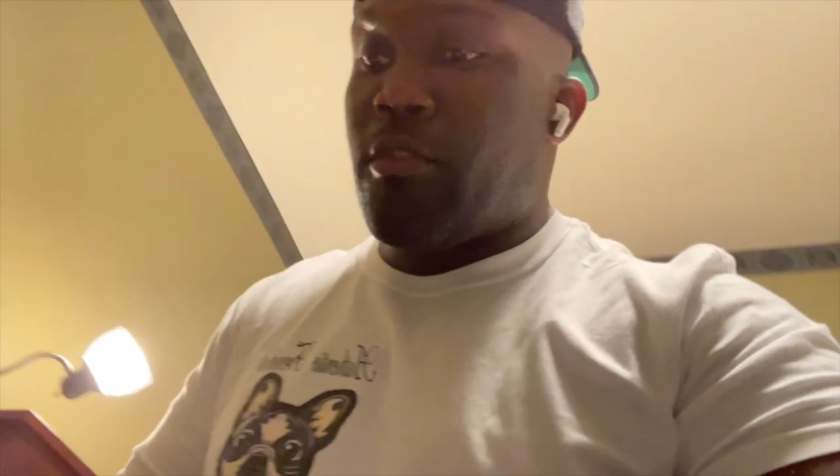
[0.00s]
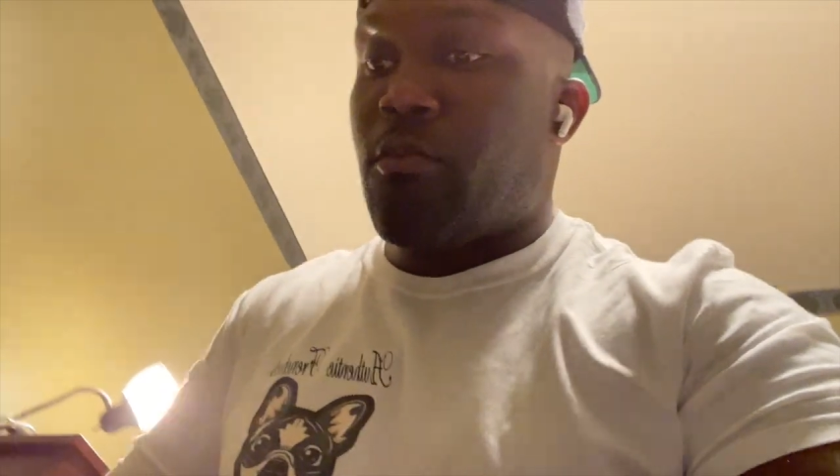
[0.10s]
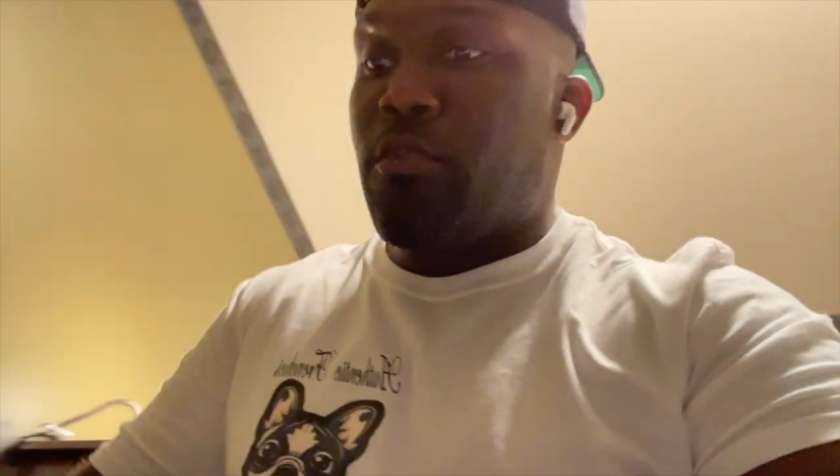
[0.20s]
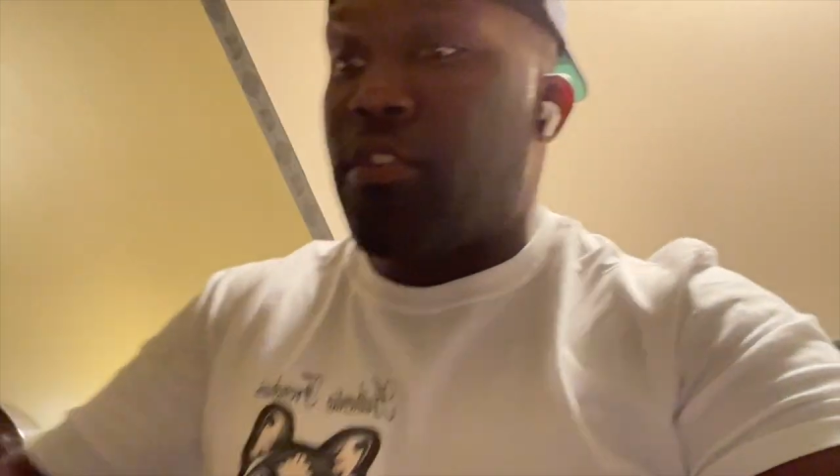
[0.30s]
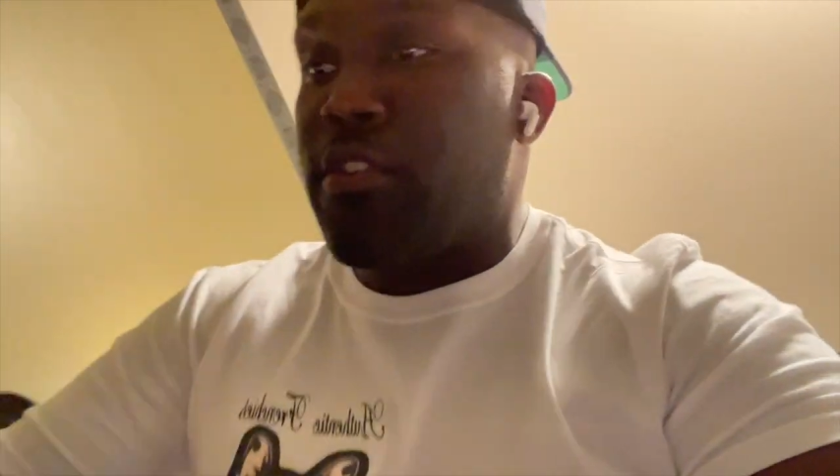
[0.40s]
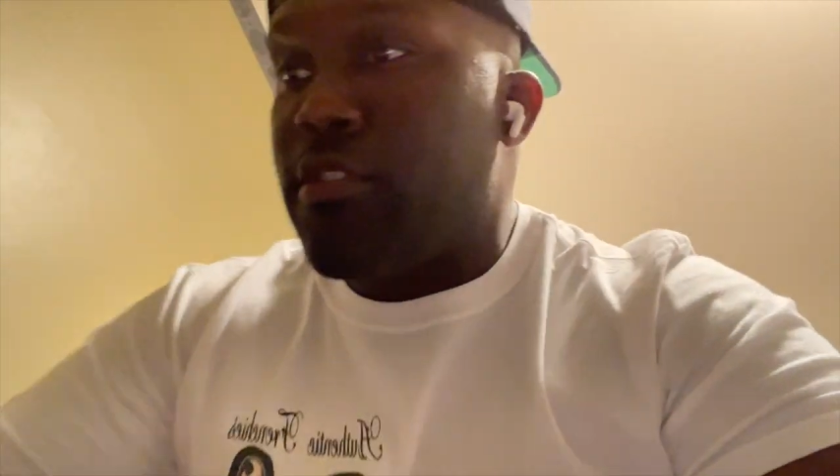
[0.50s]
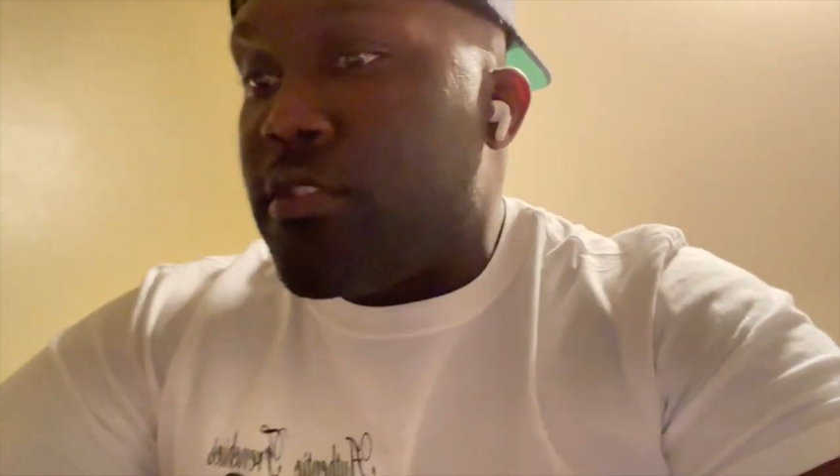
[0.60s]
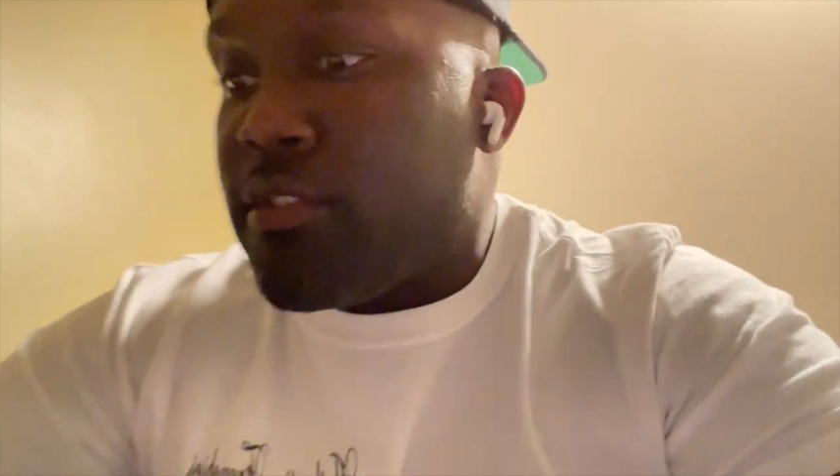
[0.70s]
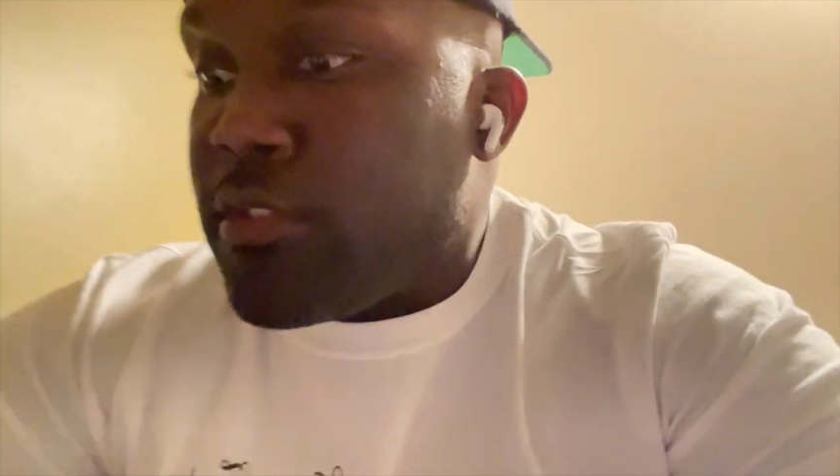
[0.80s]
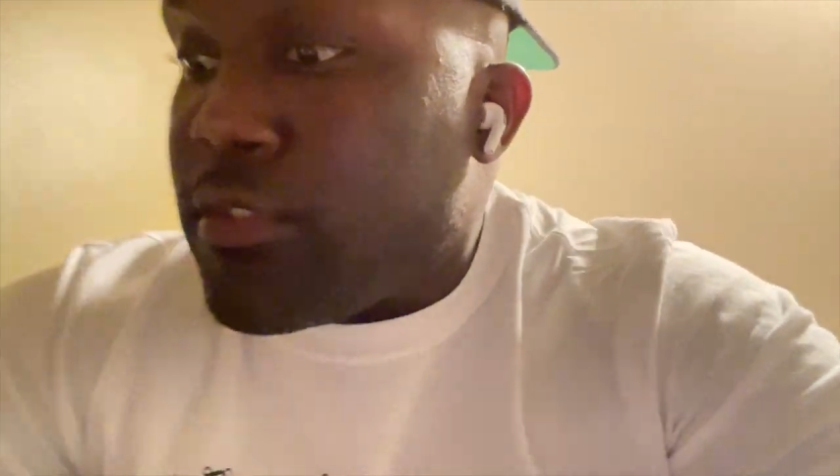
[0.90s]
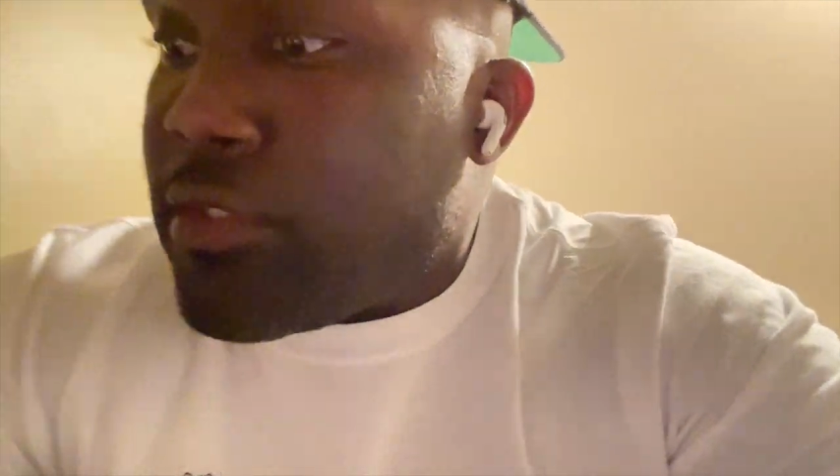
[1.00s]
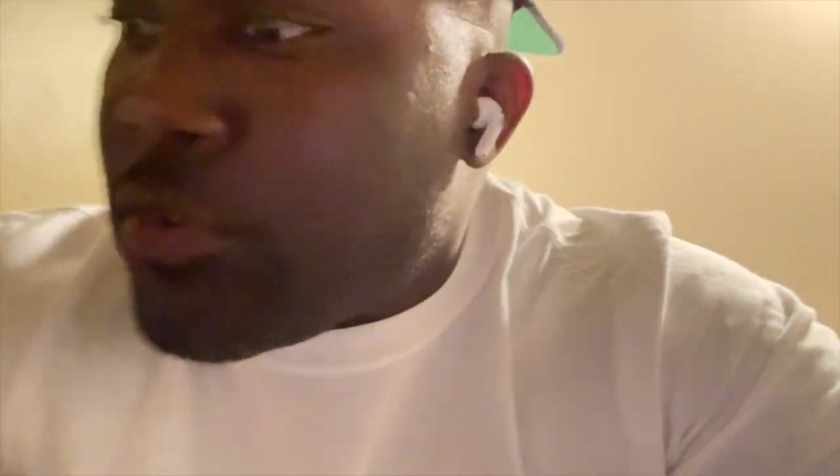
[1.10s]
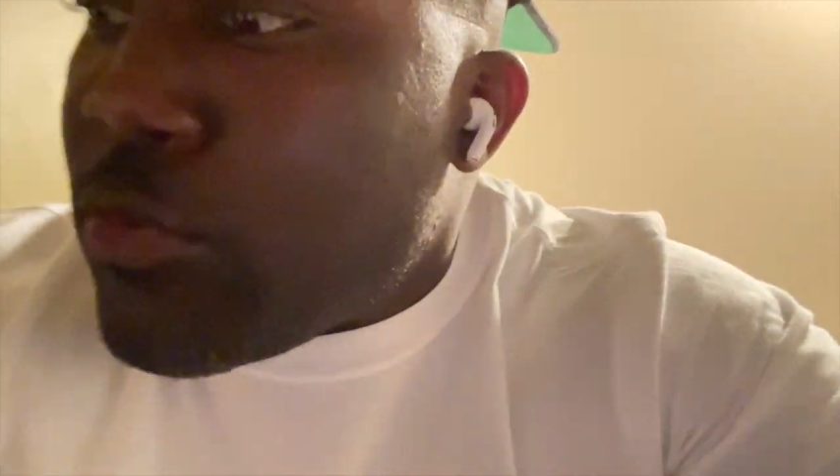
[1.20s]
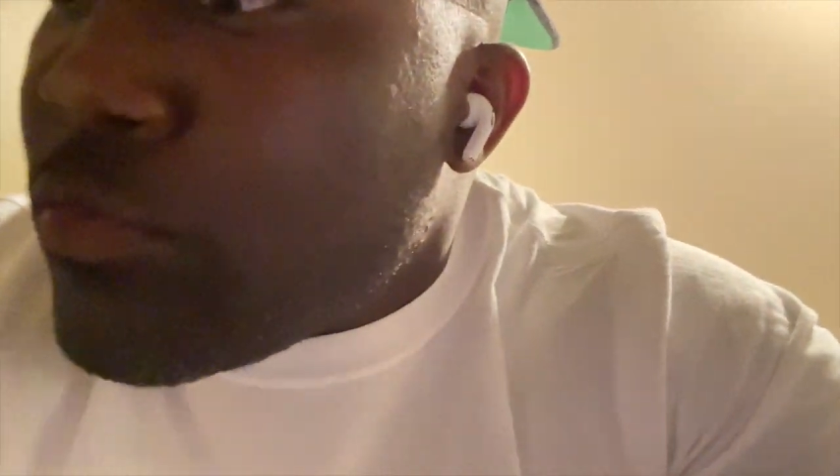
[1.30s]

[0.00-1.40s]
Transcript: were two.